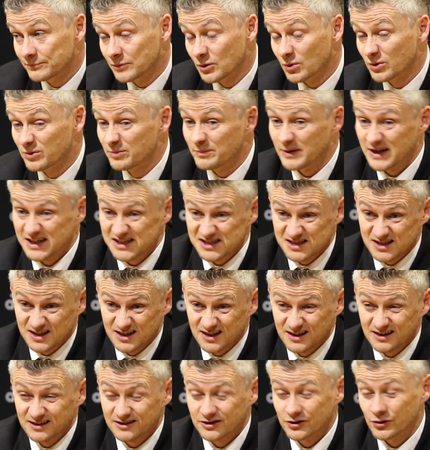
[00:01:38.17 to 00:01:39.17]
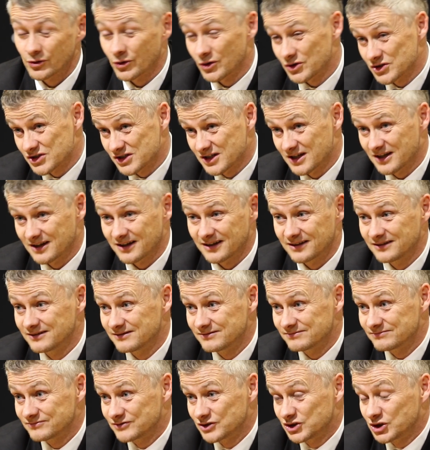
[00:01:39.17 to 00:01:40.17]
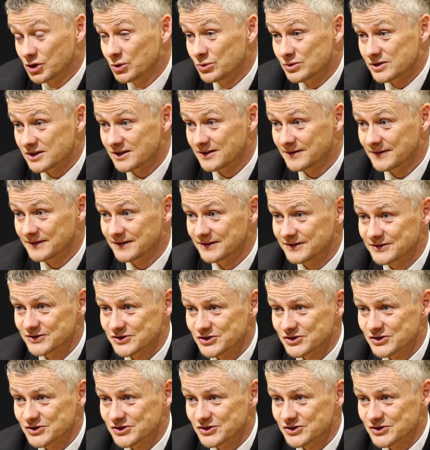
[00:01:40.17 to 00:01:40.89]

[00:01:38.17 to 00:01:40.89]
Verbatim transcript: both passing, crossing, and shooting.